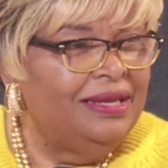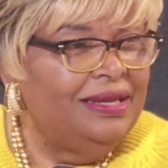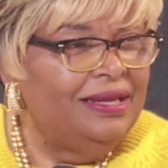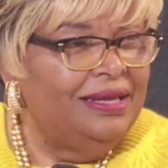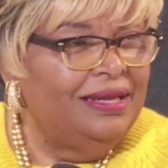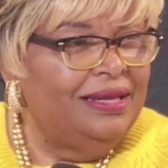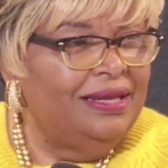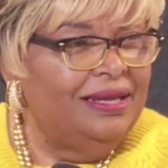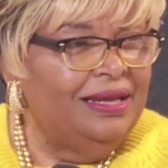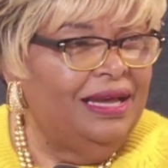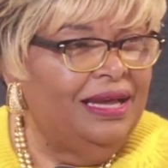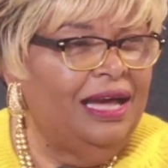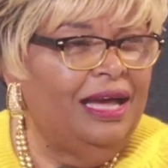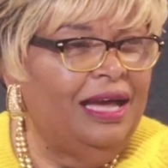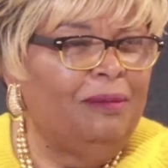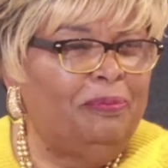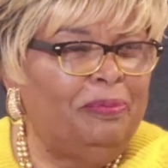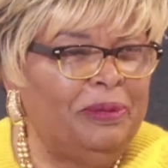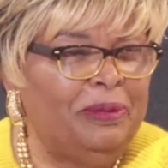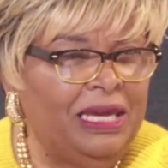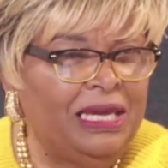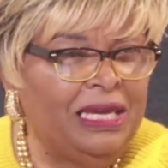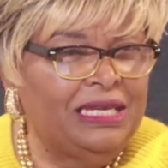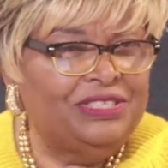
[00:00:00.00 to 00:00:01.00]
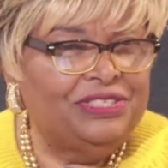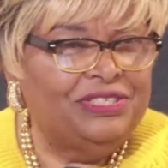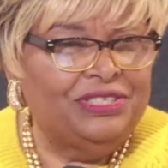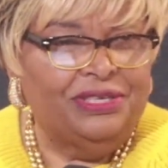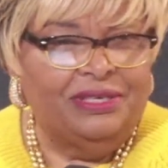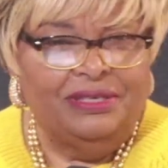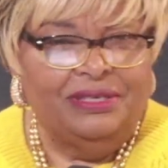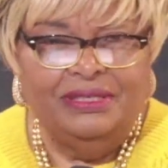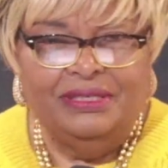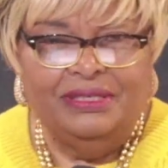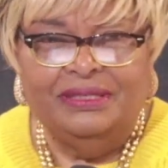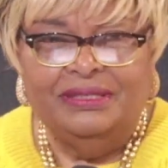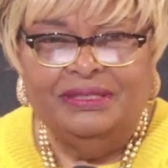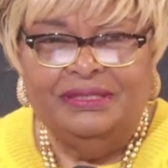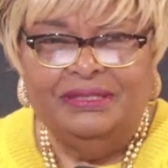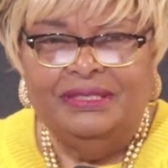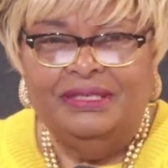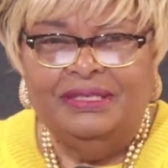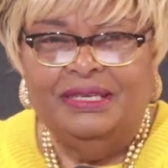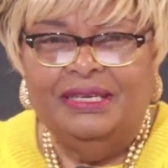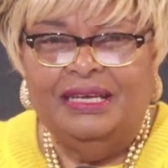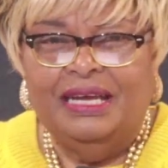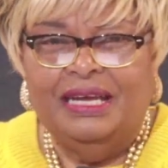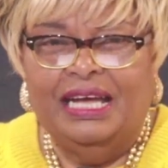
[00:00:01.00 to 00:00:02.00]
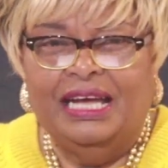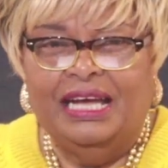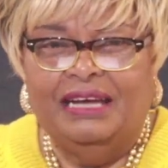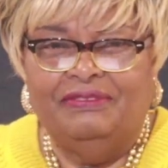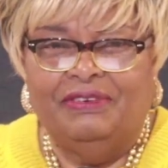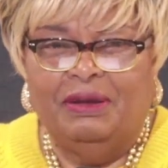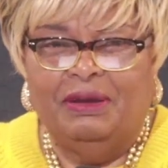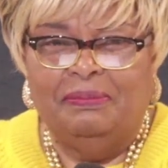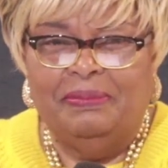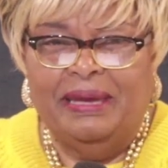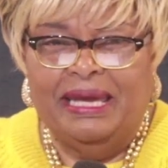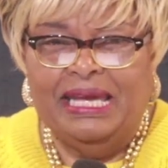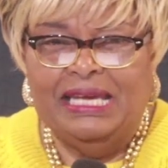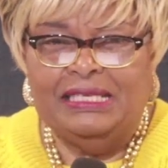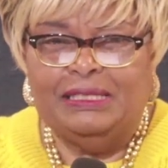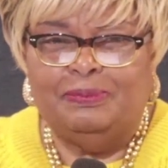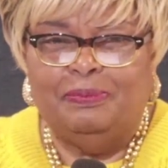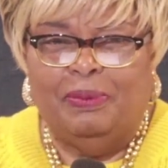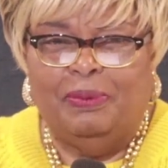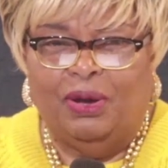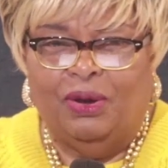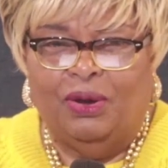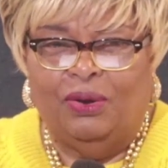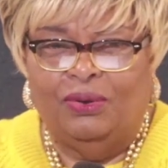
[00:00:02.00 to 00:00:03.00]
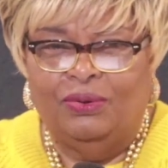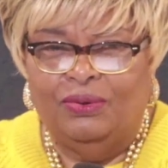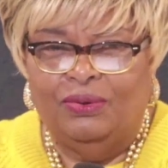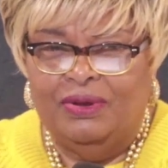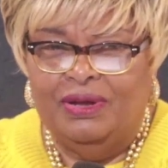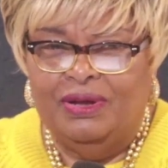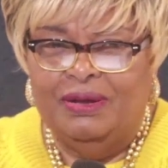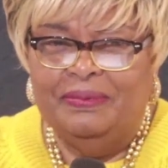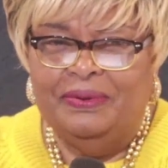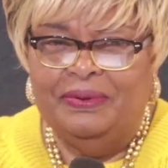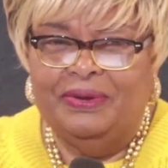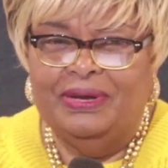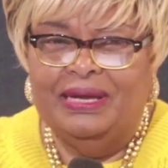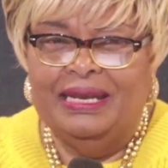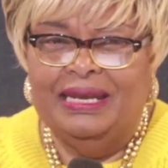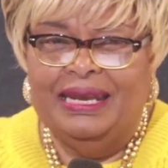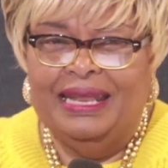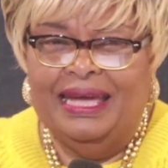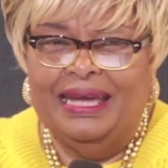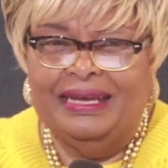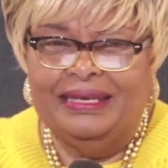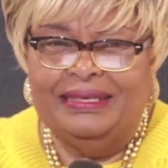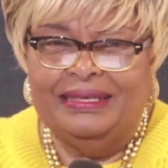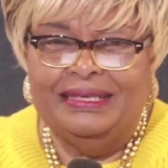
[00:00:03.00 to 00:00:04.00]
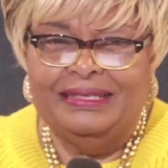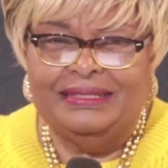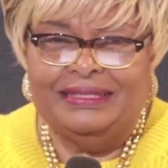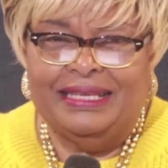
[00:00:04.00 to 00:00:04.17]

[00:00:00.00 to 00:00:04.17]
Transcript: A picture of a baseball. I'm going like, this ain't